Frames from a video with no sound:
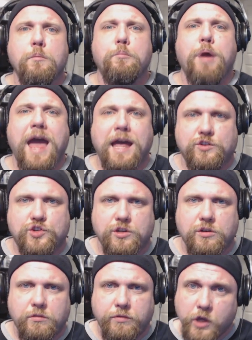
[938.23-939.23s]

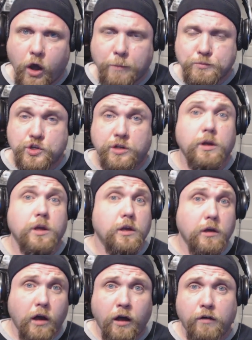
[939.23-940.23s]
patch the option
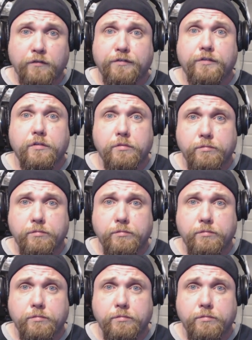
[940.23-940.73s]
of